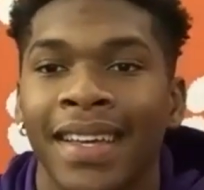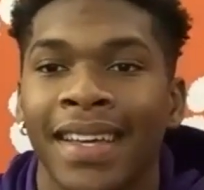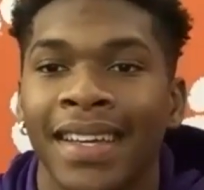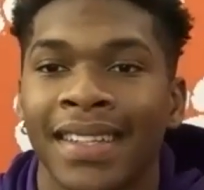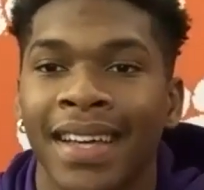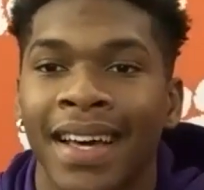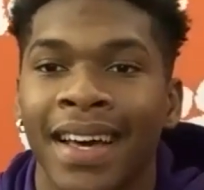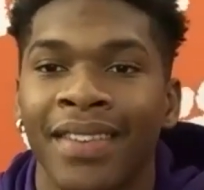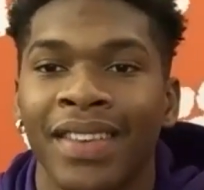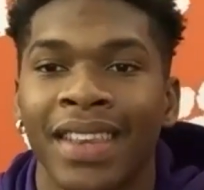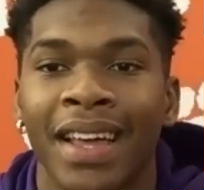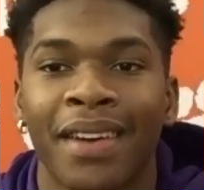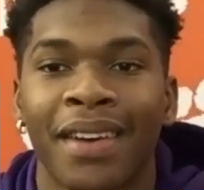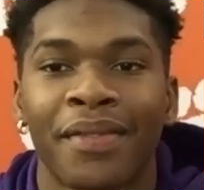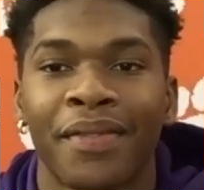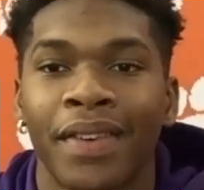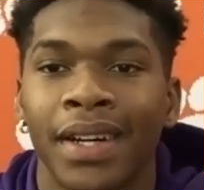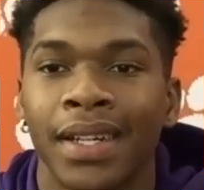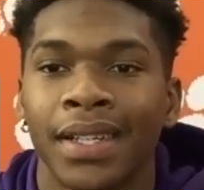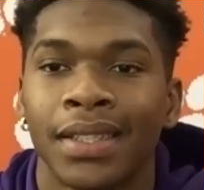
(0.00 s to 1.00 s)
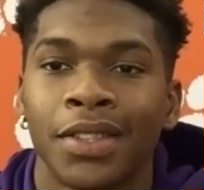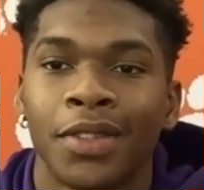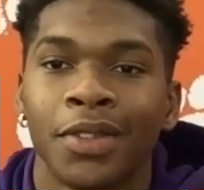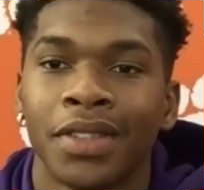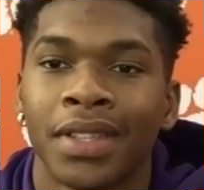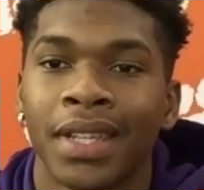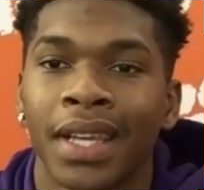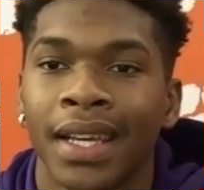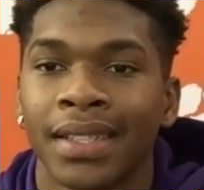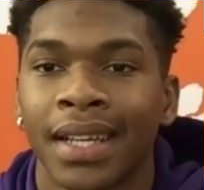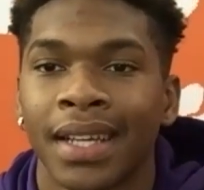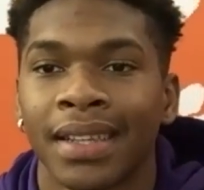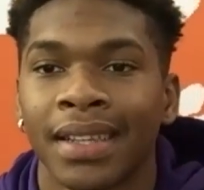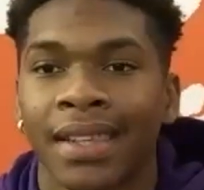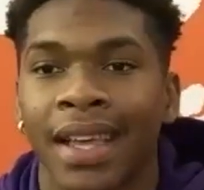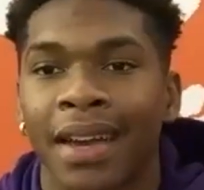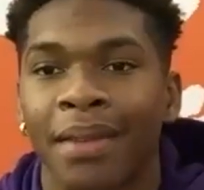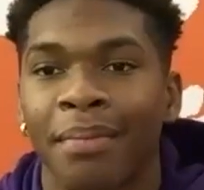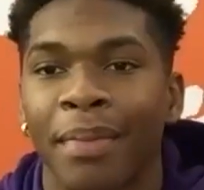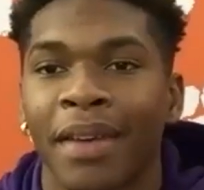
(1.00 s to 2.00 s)
get to have a lot of fun, do things like
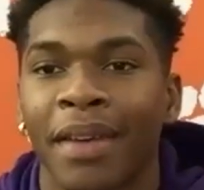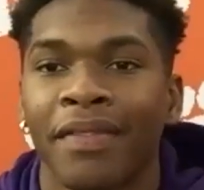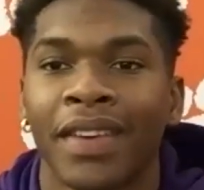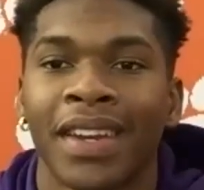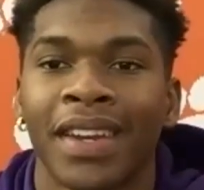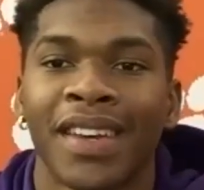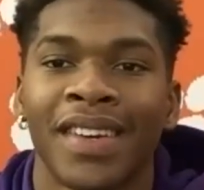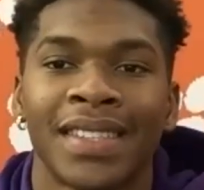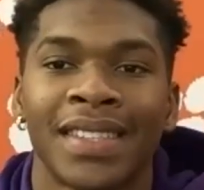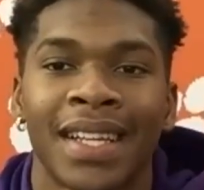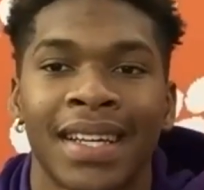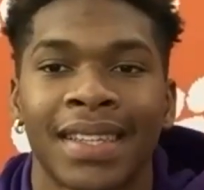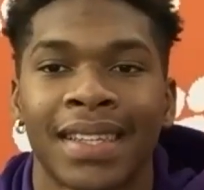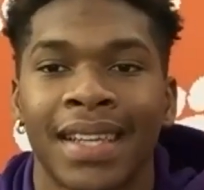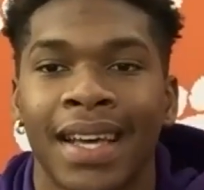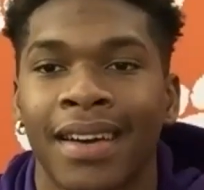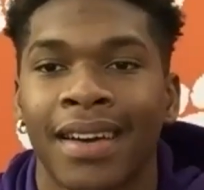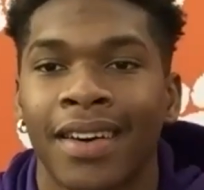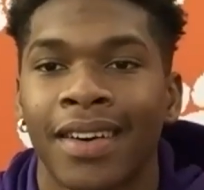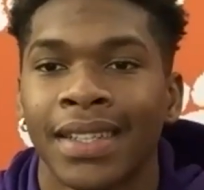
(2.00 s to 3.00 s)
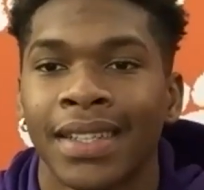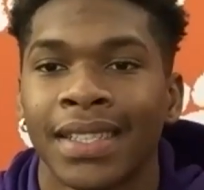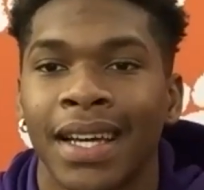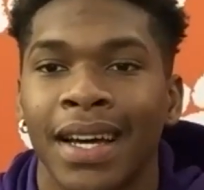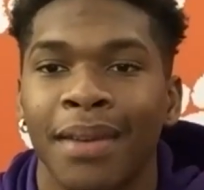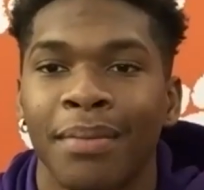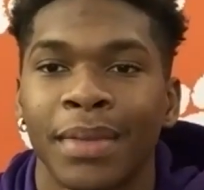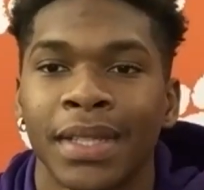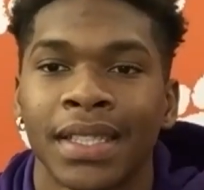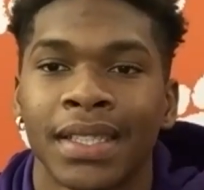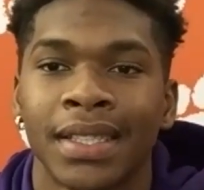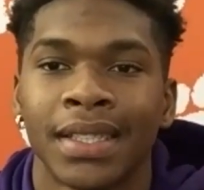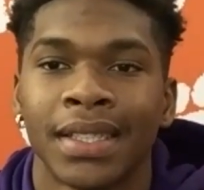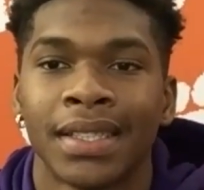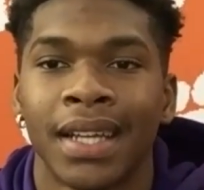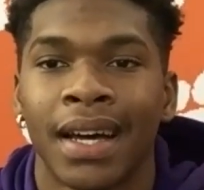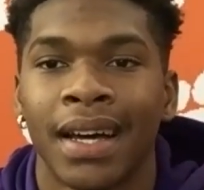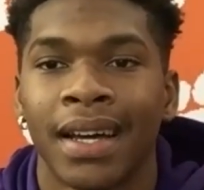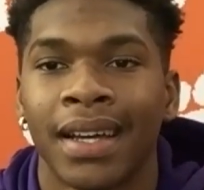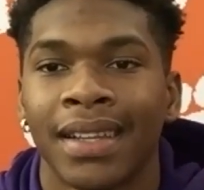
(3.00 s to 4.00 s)
that, and make videos like that all the time. It's
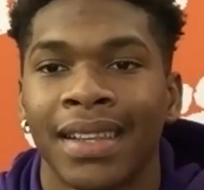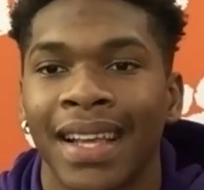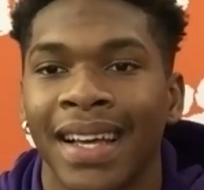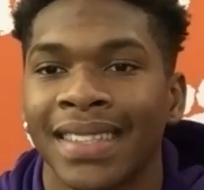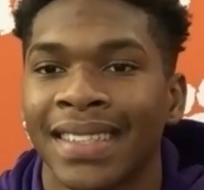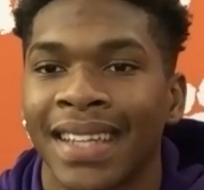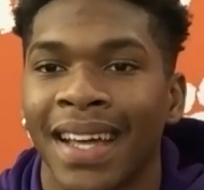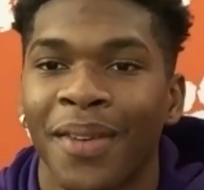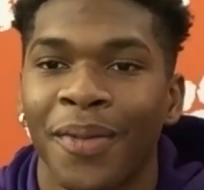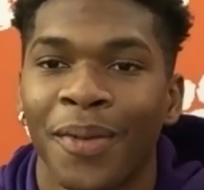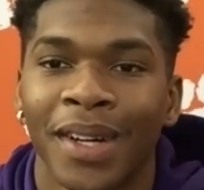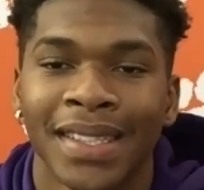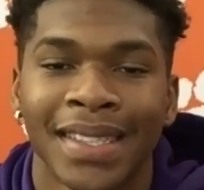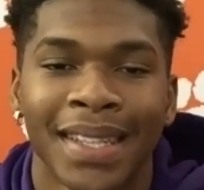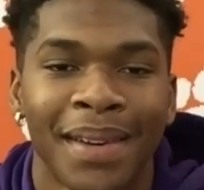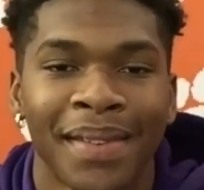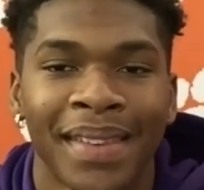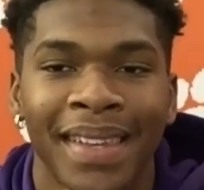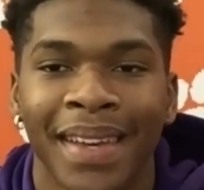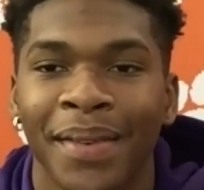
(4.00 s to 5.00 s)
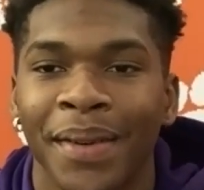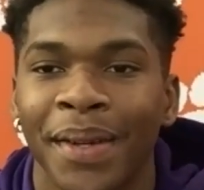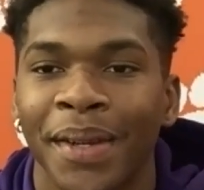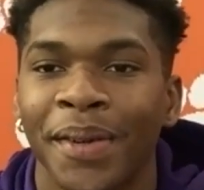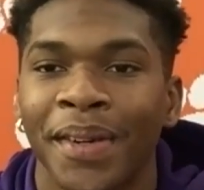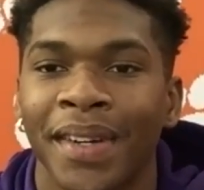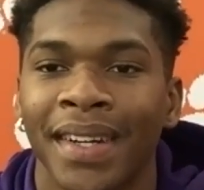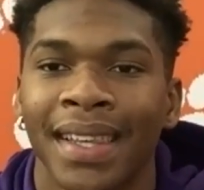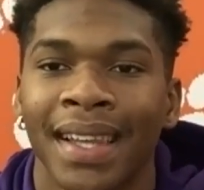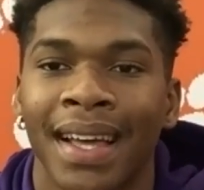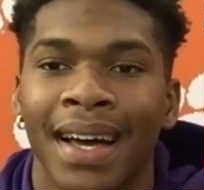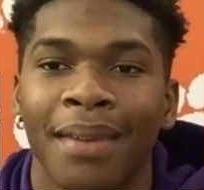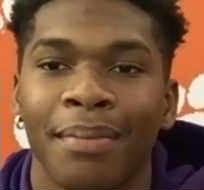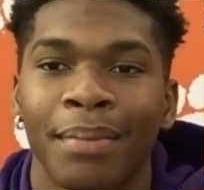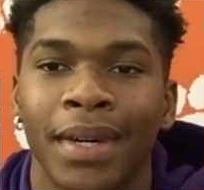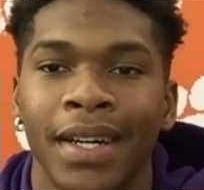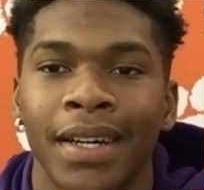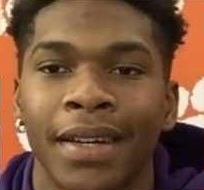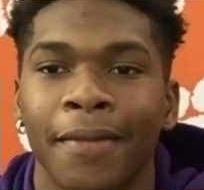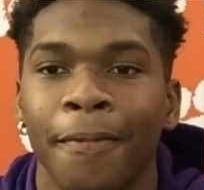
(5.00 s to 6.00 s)
just not that's not a one time thing. We do it a
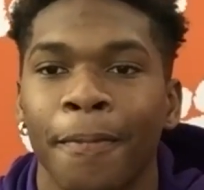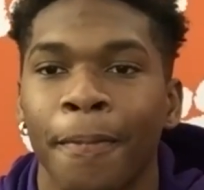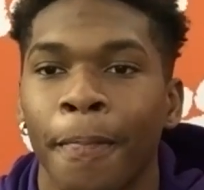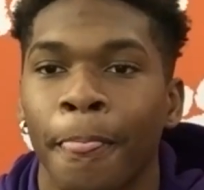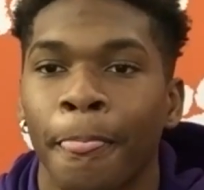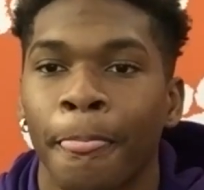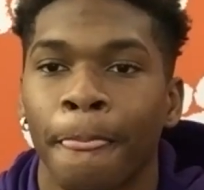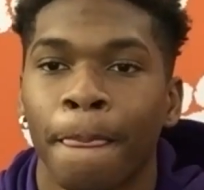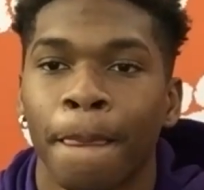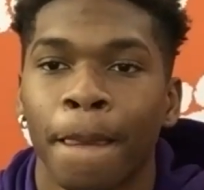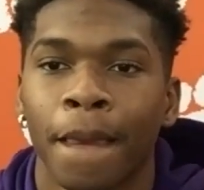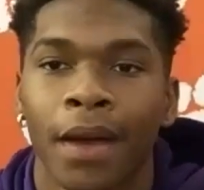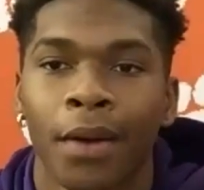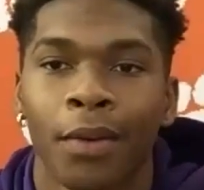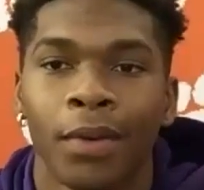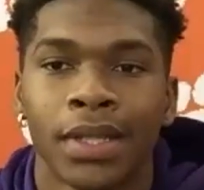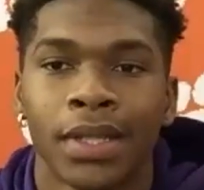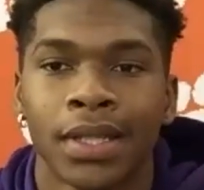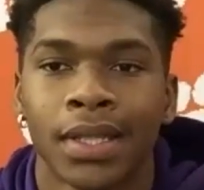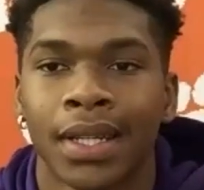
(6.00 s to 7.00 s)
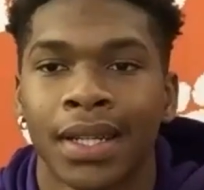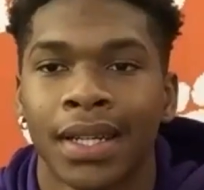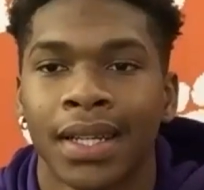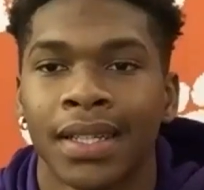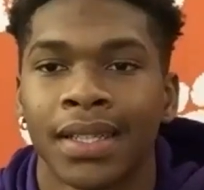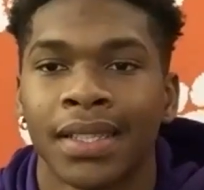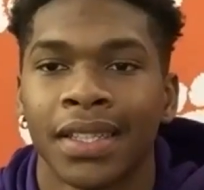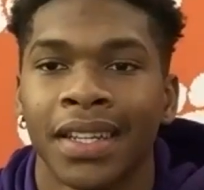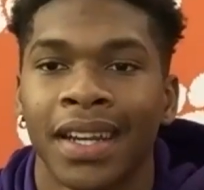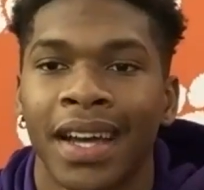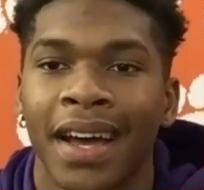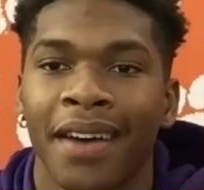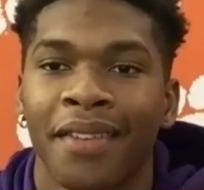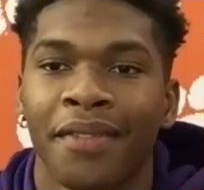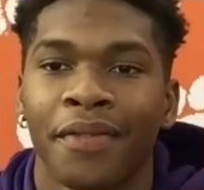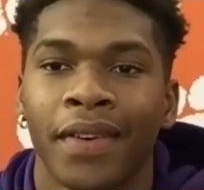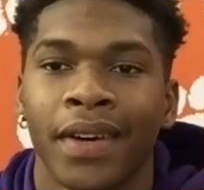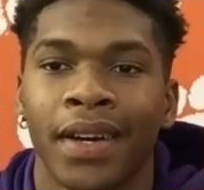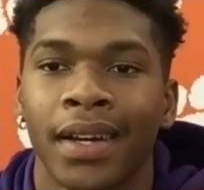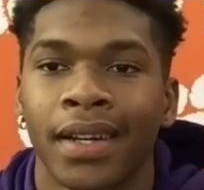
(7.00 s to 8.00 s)
lot, but yeah, we're just gonna continue to
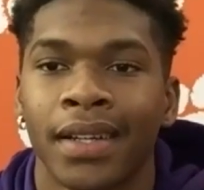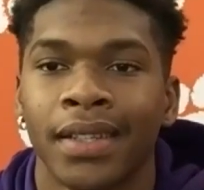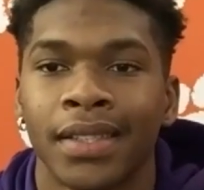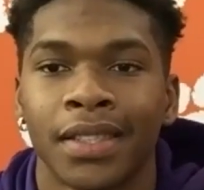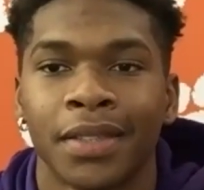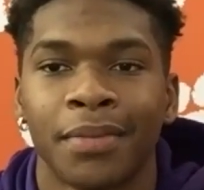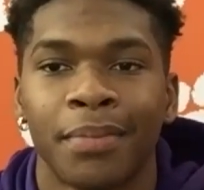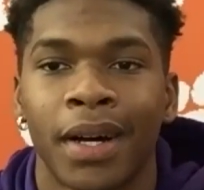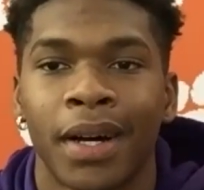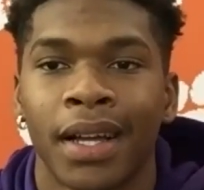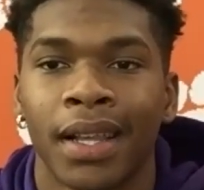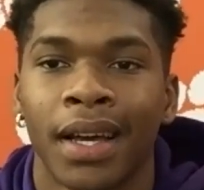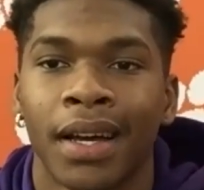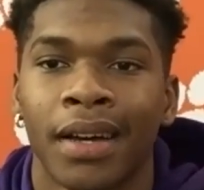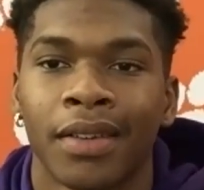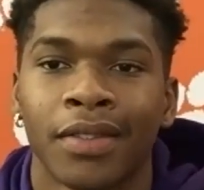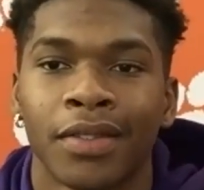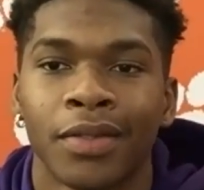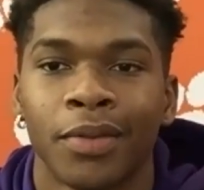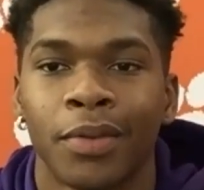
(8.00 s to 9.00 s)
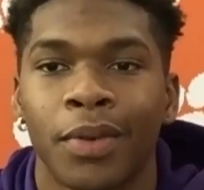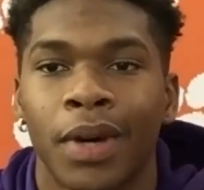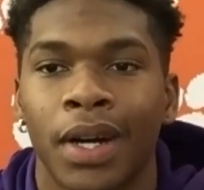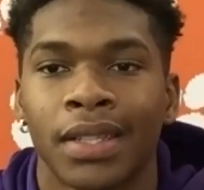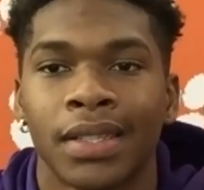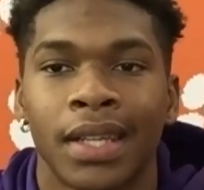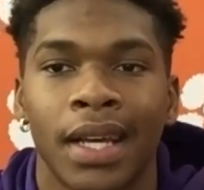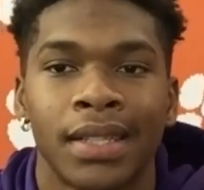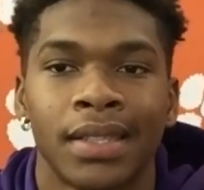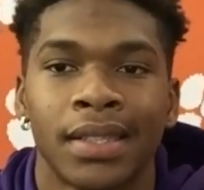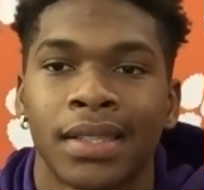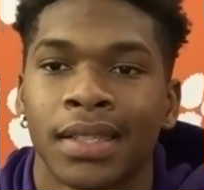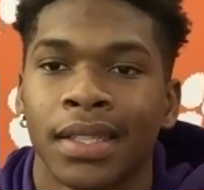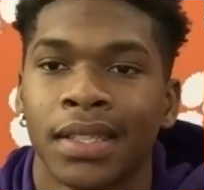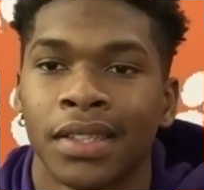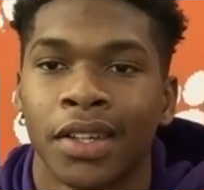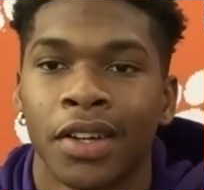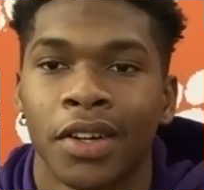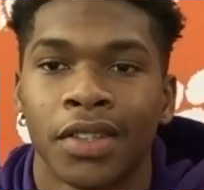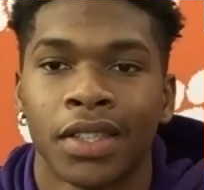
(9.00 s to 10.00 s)
have fun and just ball out lot as the
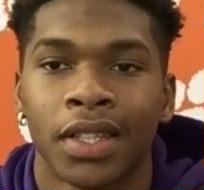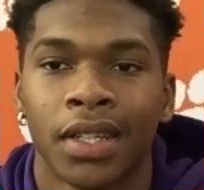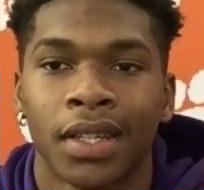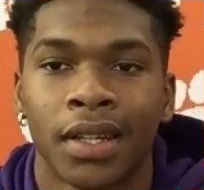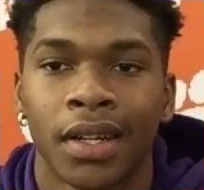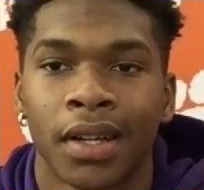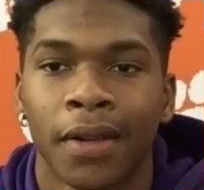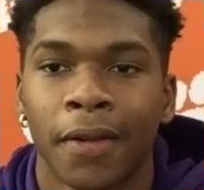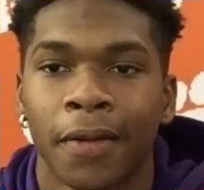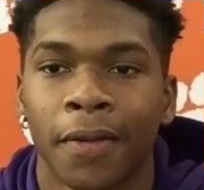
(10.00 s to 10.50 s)
season goes on.